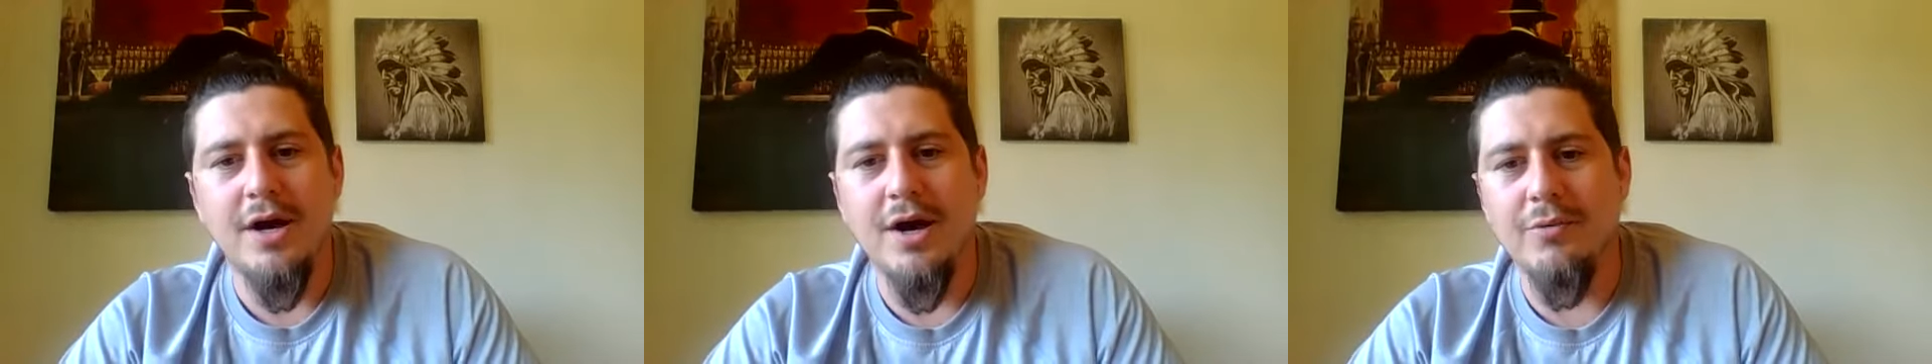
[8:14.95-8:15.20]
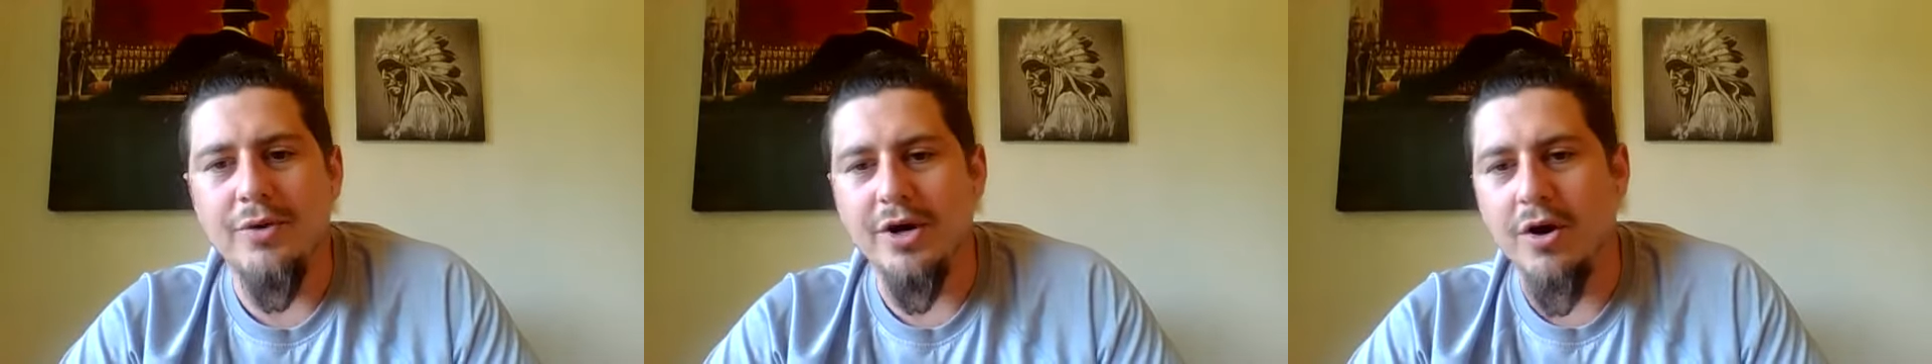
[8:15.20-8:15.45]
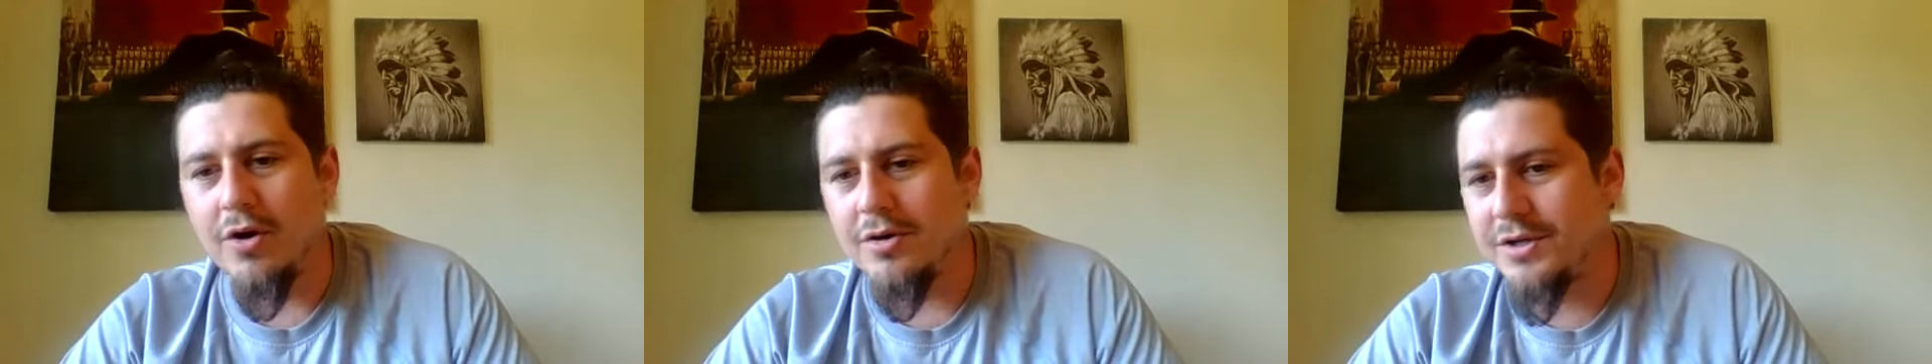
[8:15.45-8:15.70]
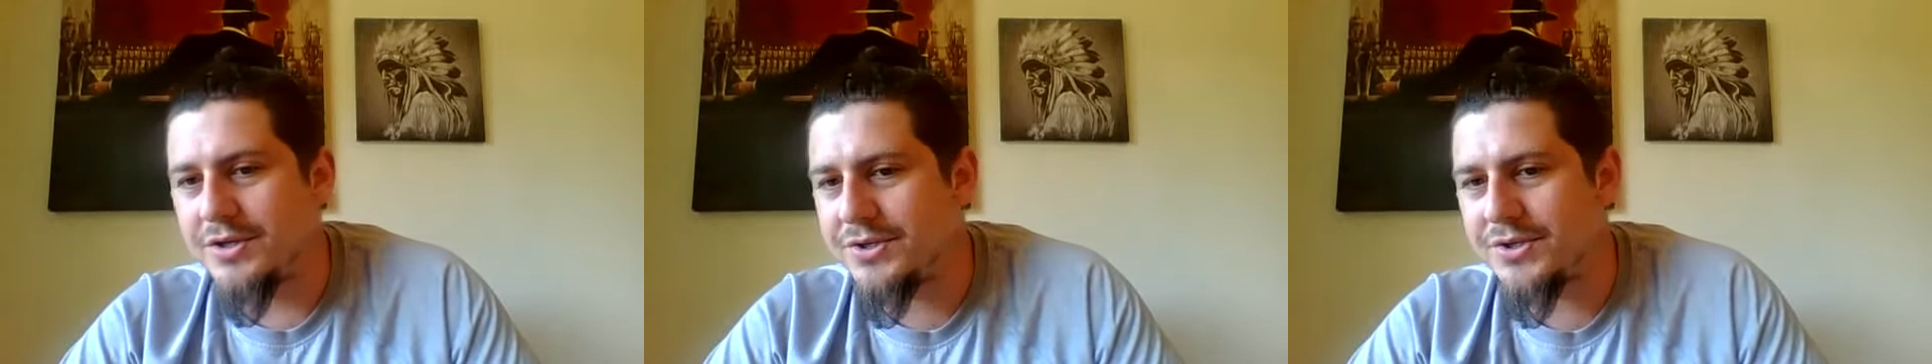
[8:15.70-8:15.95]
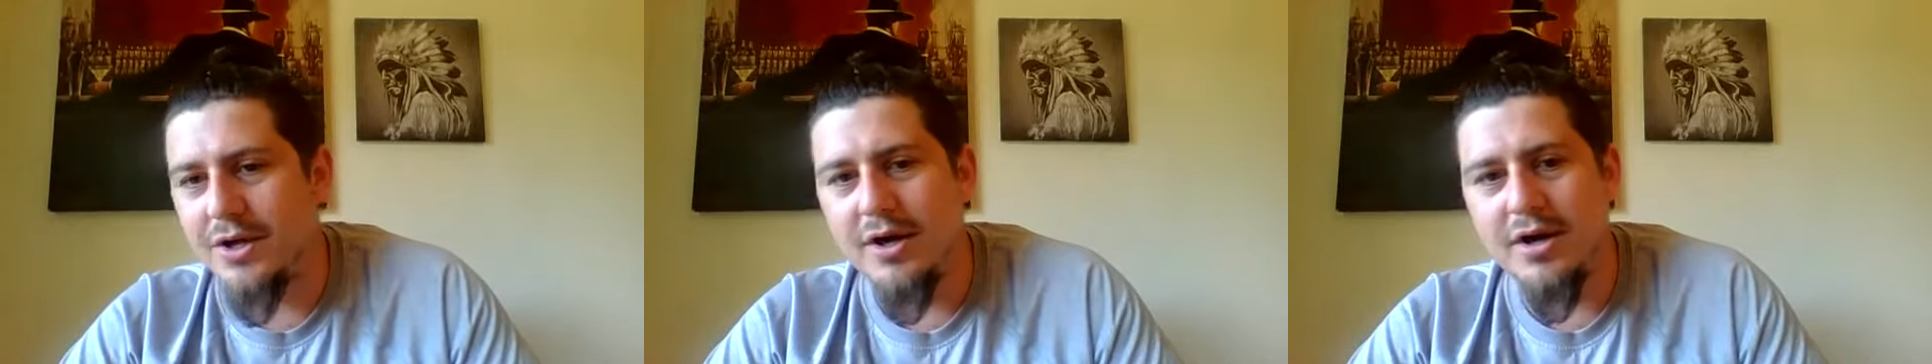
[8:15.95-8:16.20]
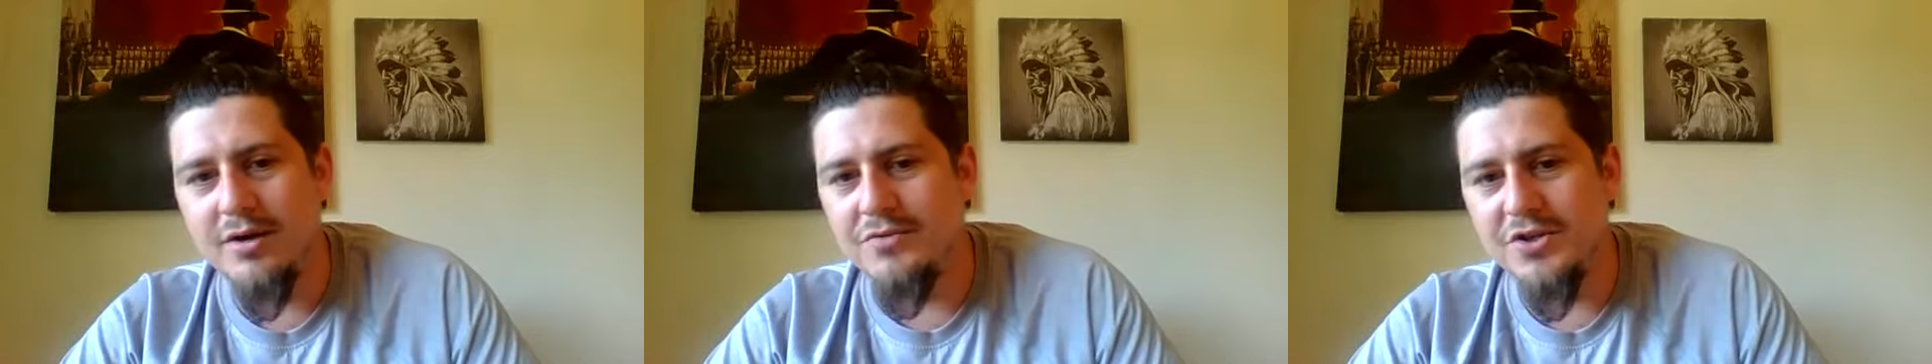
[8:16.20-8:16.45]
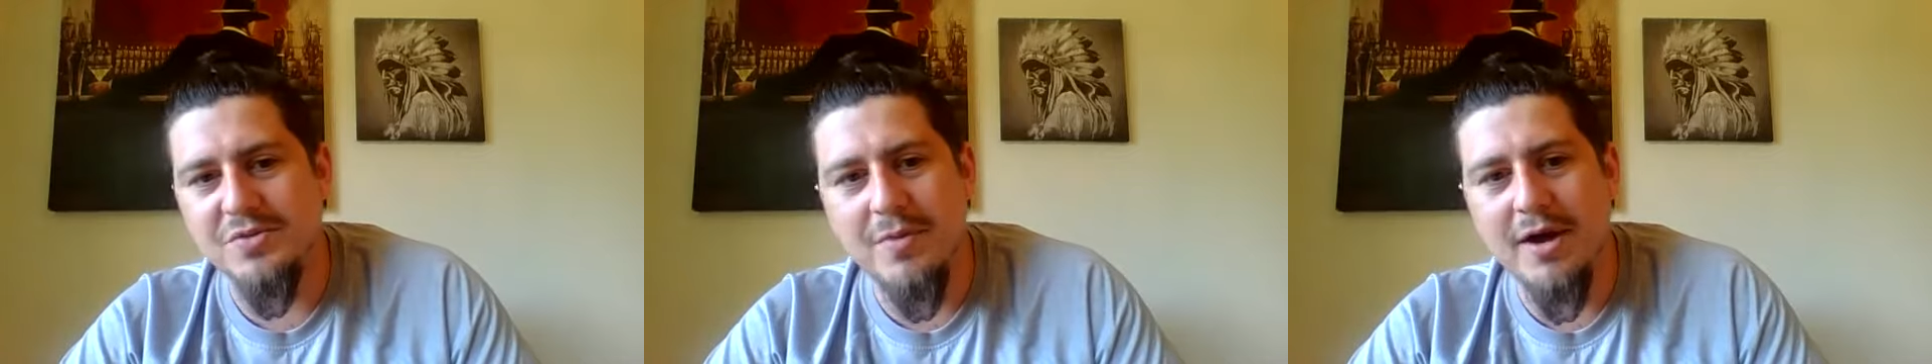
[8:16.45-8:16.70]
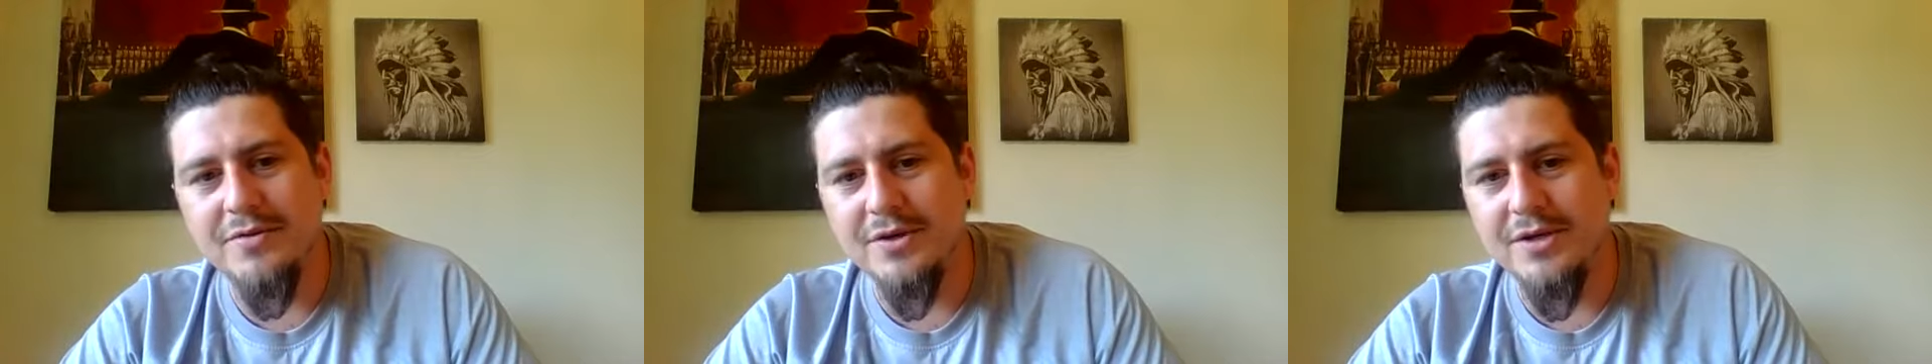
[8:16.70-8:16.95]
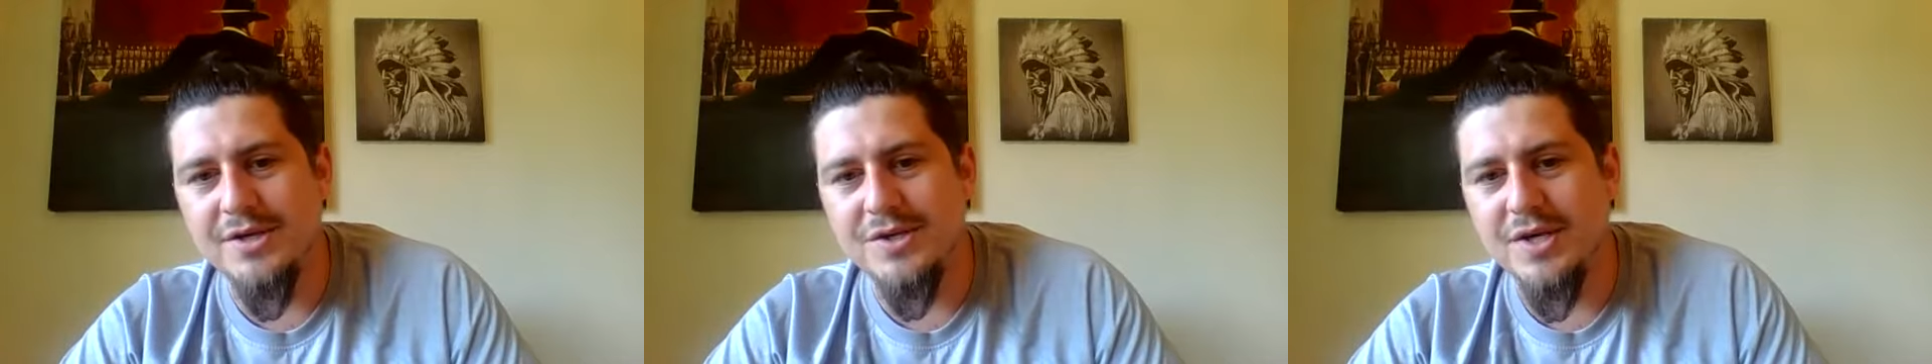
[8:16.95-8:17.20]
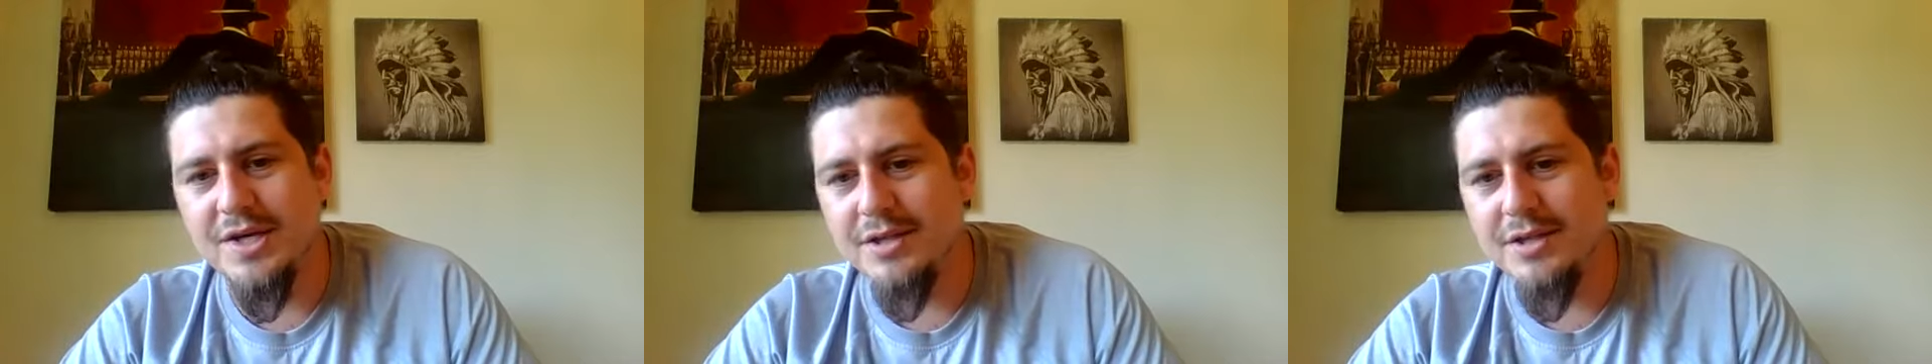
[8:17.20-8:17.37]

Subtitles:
regardless of the spot that he's in,